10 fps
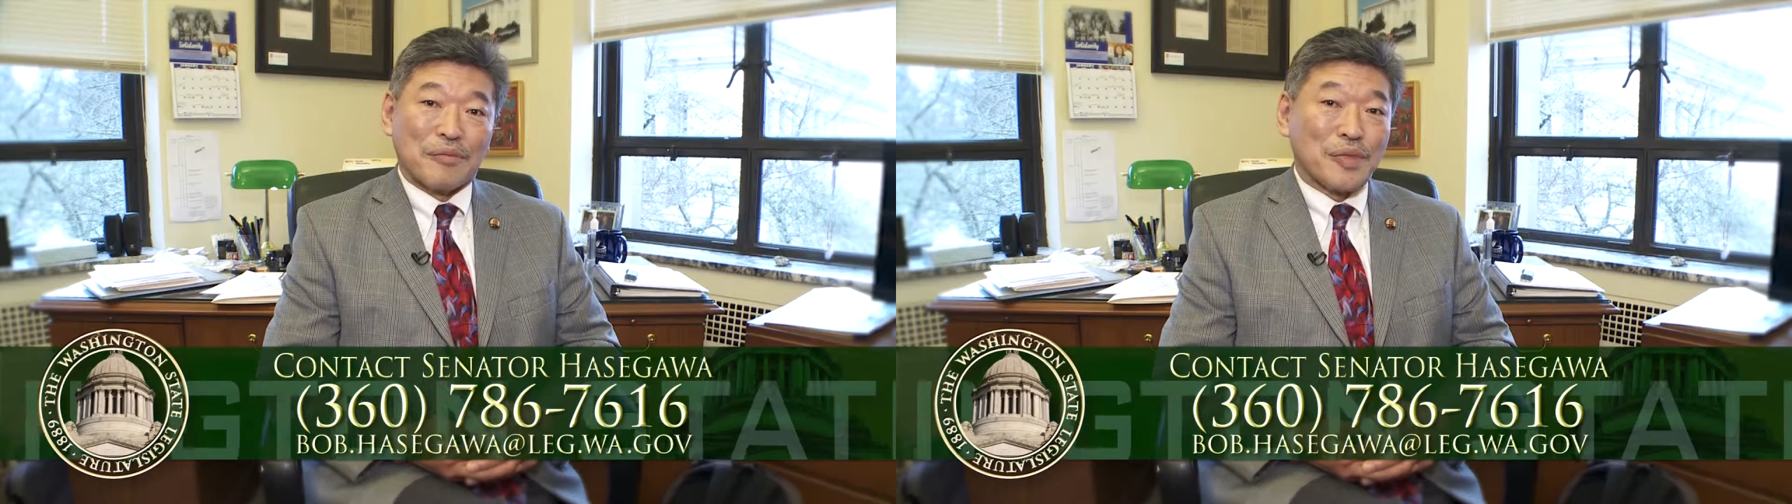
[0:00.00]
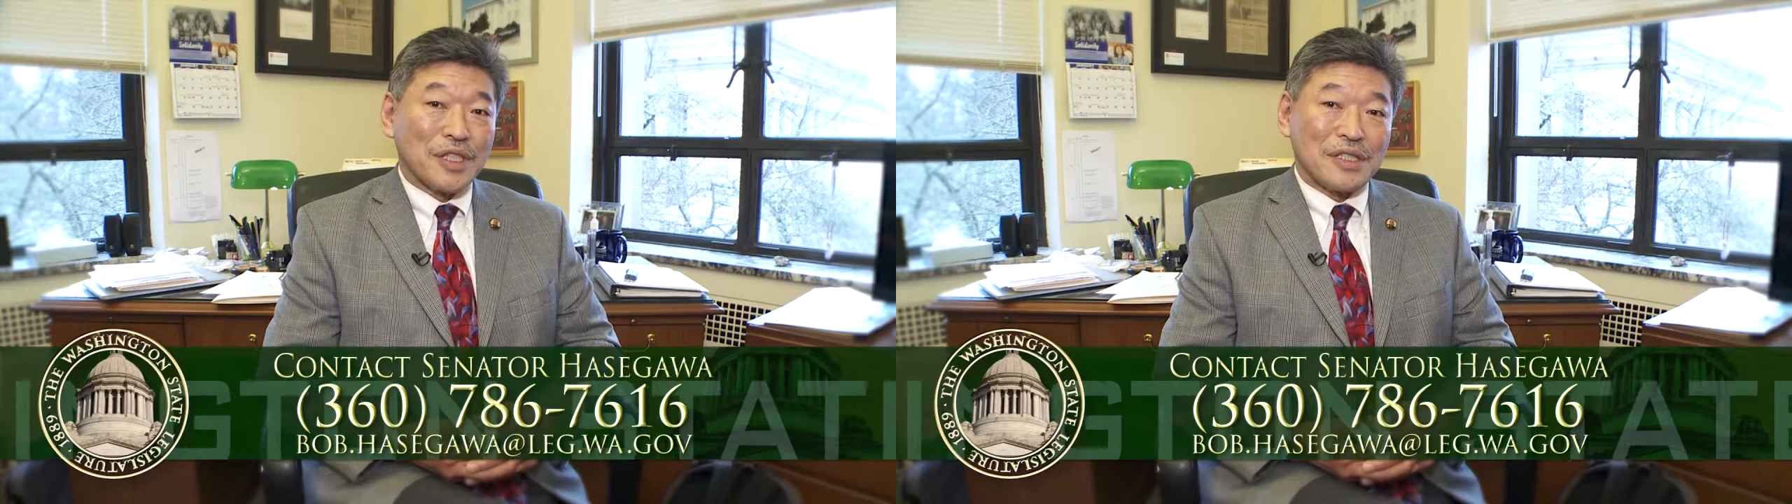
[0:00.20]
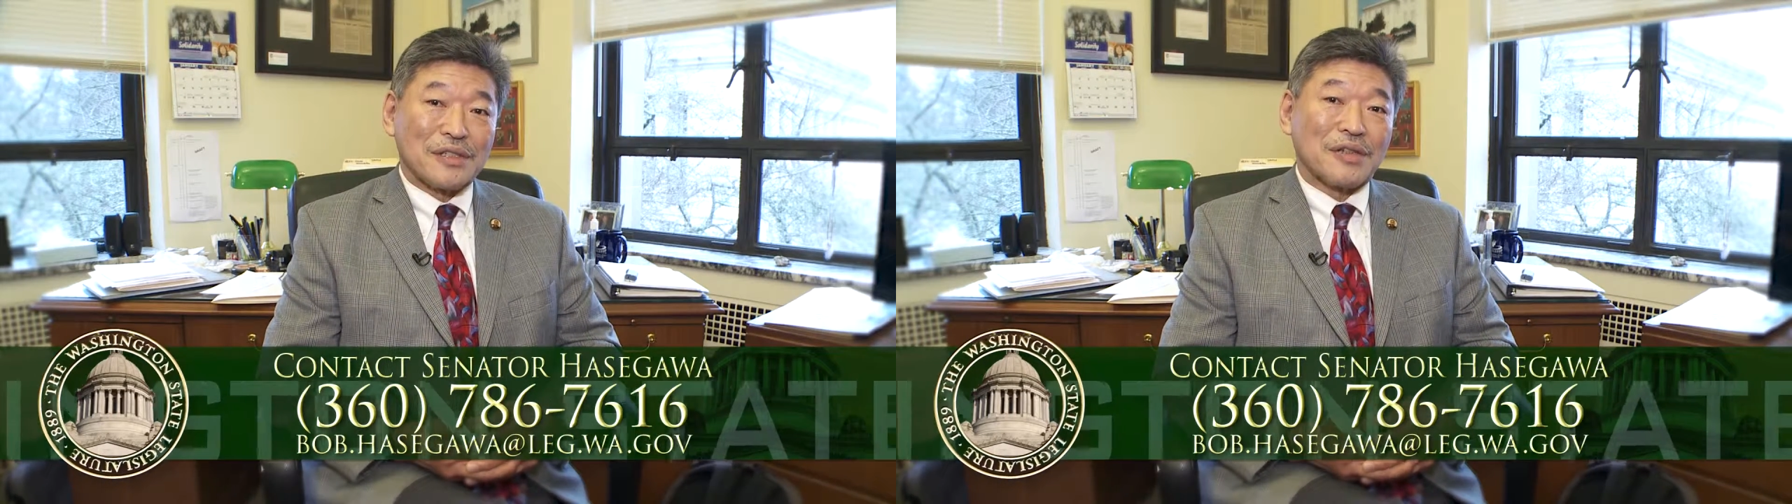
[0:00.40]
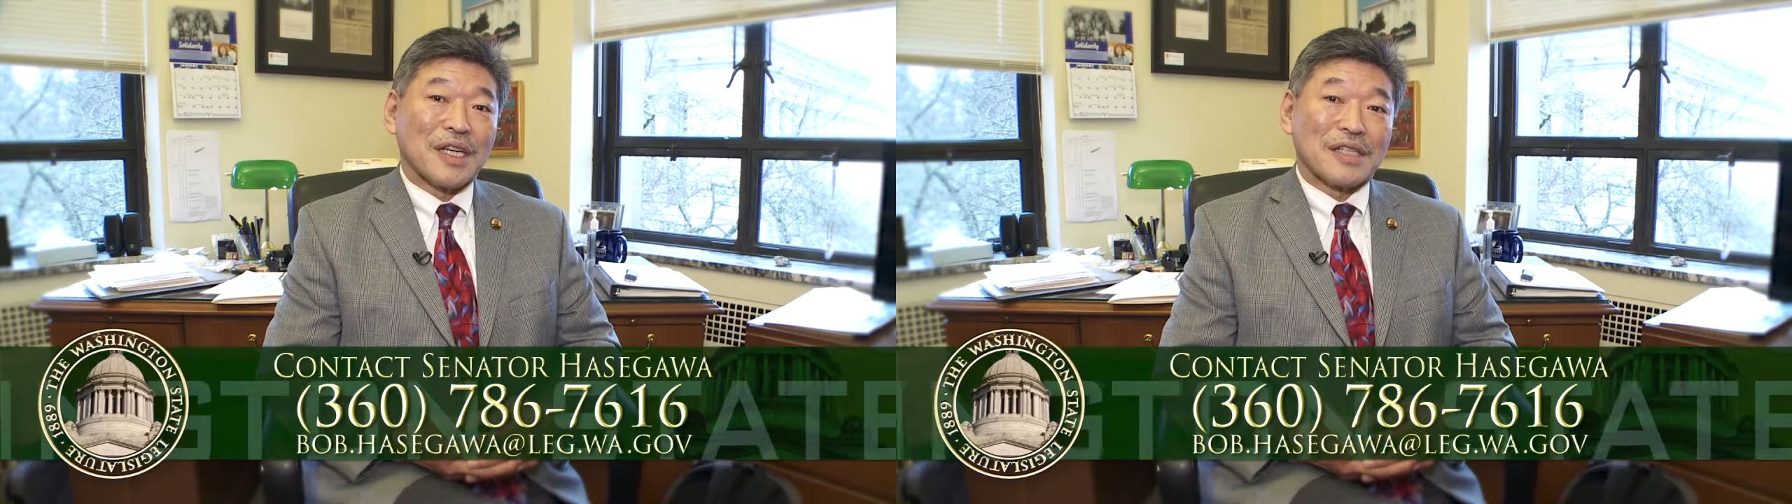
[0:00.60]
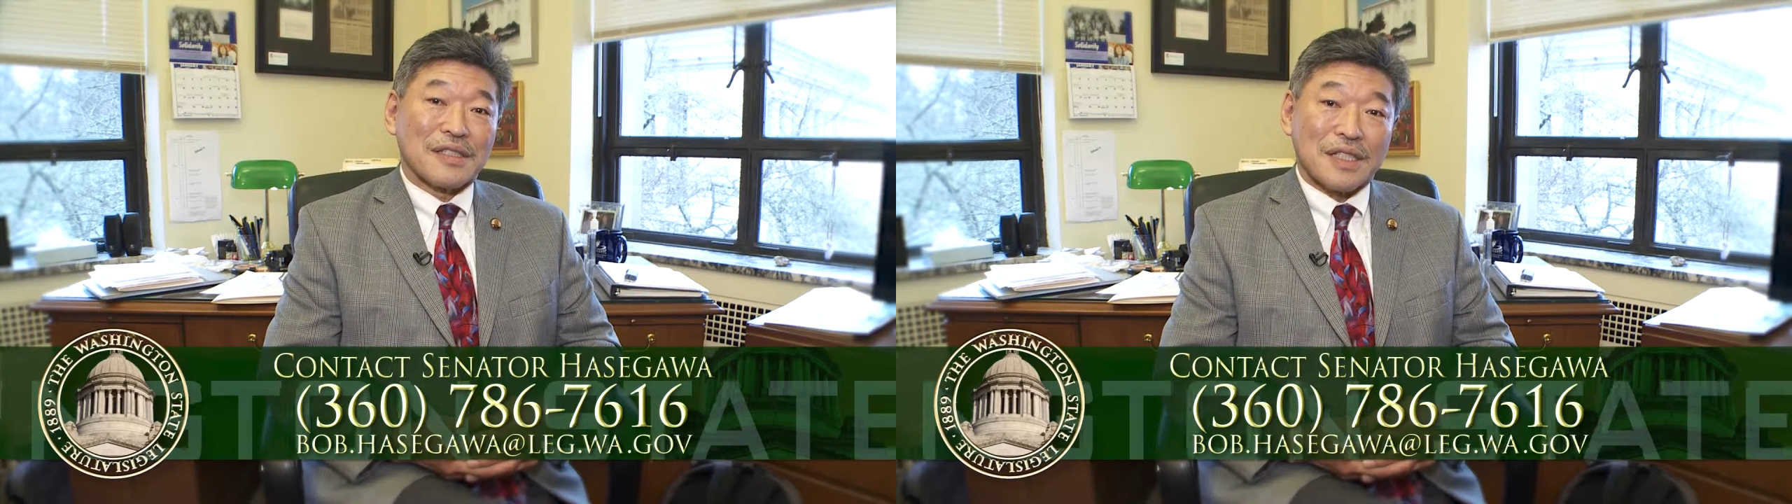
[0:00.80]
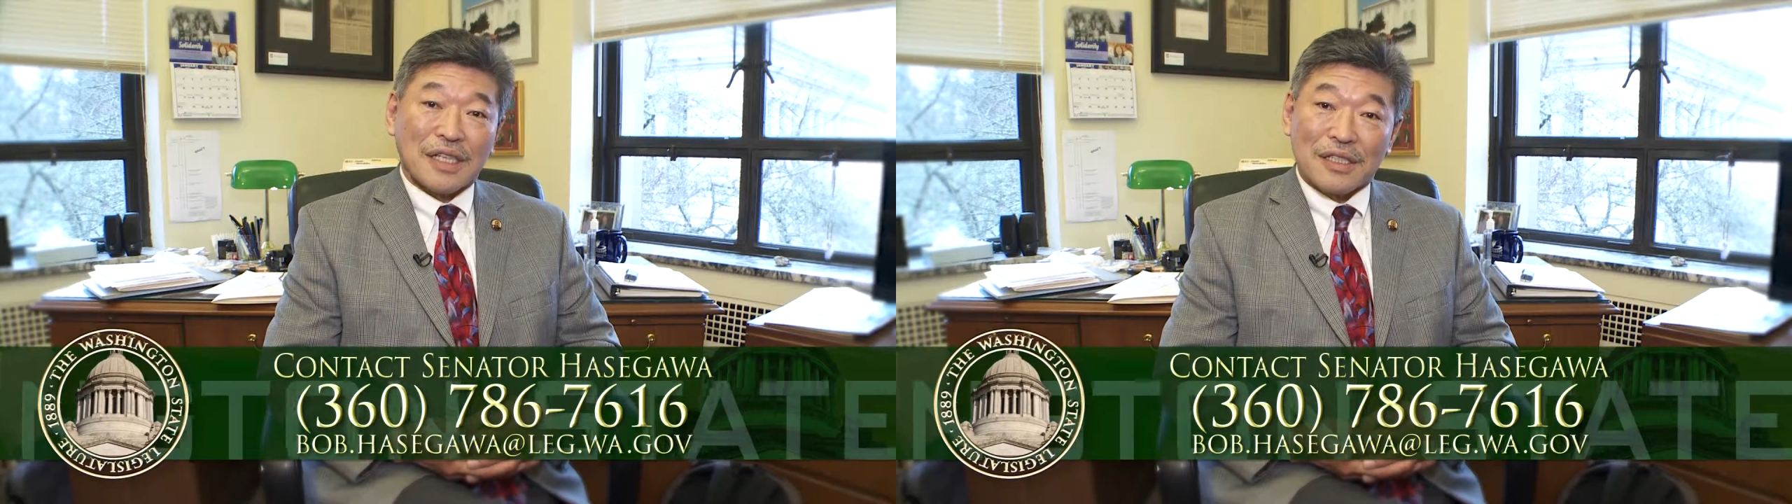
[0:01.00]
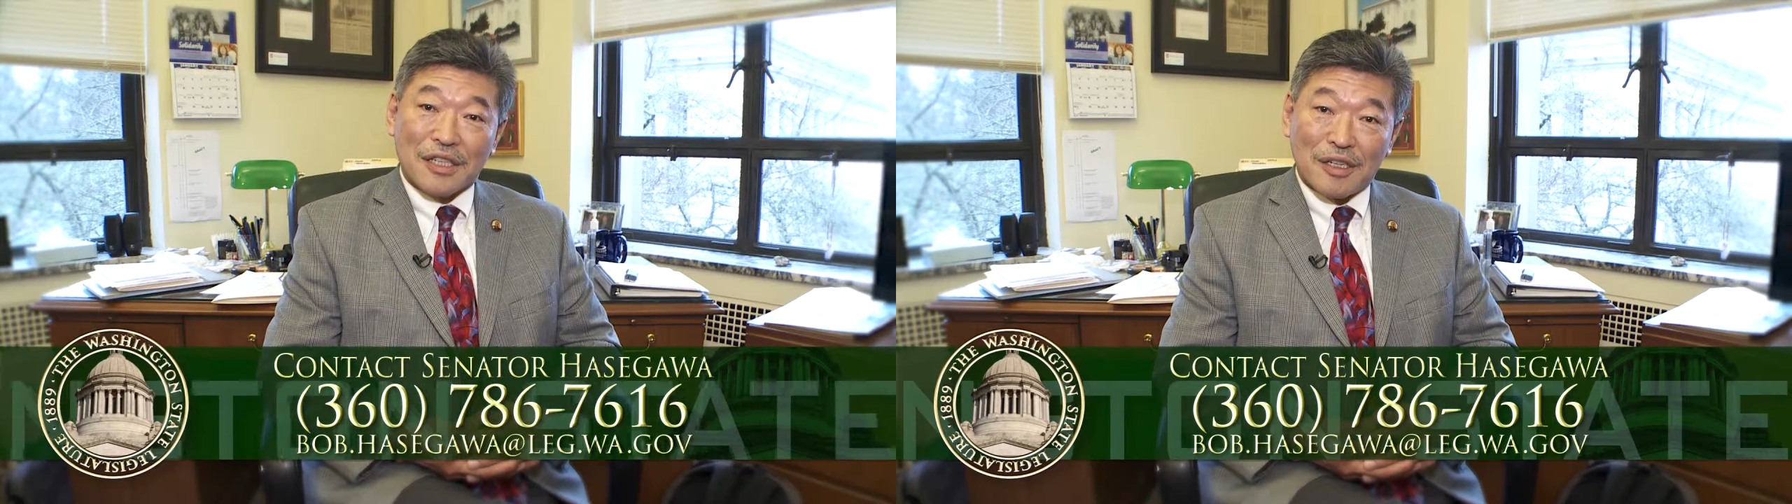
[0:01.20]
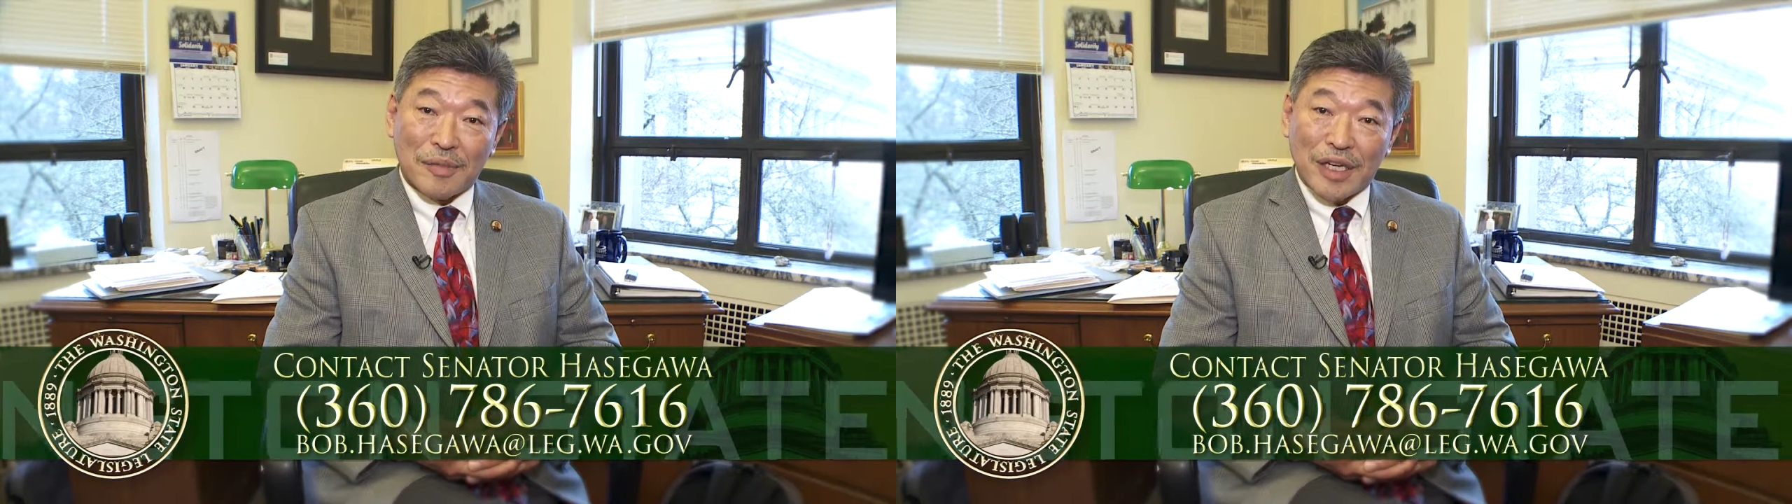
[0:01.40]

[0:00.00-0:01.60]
please don't hesitate to call